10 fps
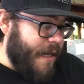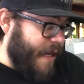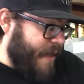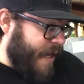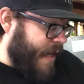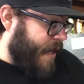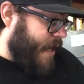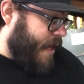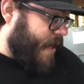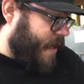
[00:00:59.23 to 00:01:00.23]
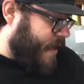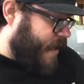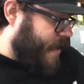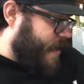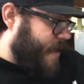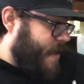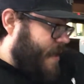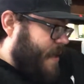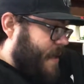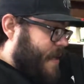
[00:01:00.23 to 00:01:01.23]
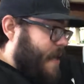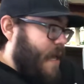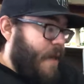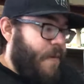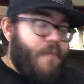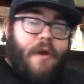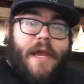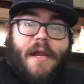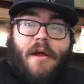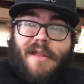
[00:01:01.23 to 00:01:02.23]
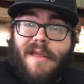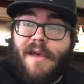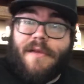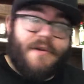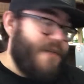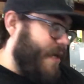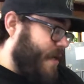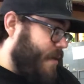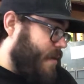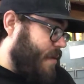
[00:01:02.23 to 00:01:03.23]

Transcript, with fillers: And then... Uh, I'll be breaking all the other shit.